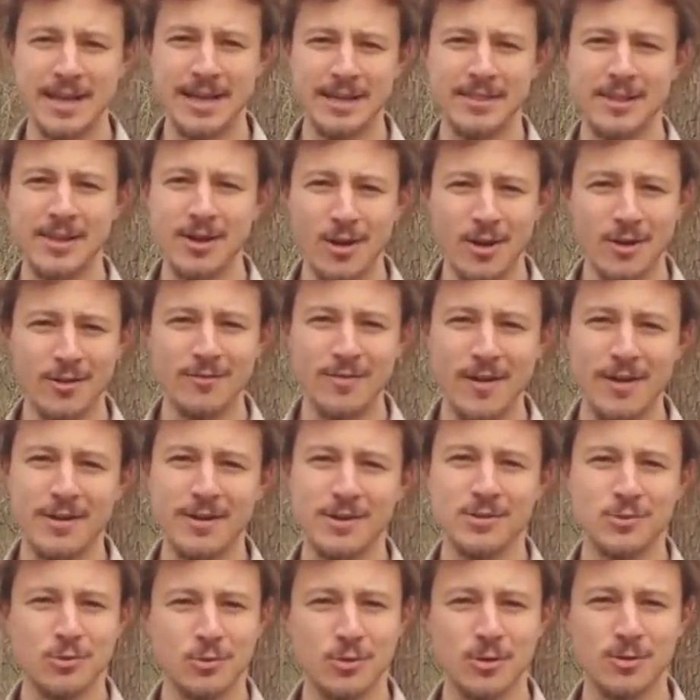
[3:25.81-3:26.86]
and they are
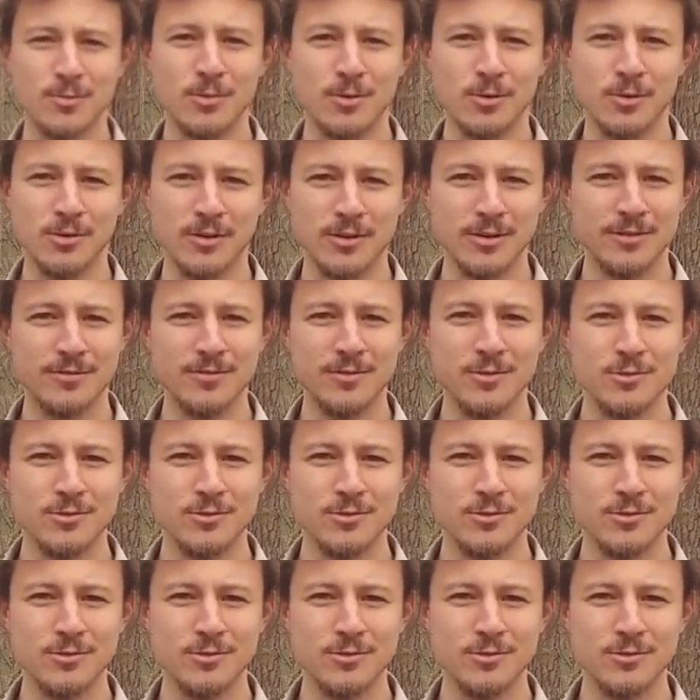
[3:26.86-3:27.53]
very durable if